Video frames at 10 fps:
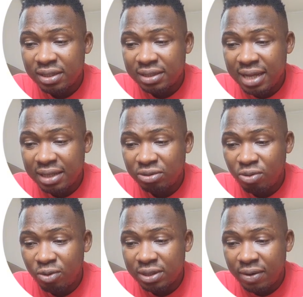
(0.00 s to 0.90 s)
down
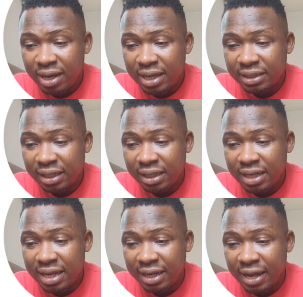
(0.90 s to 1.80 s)
towards our entry
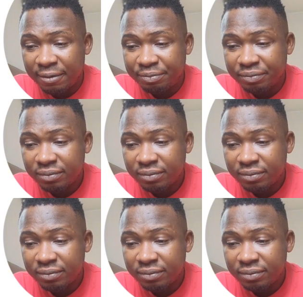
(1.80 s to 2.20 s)
area.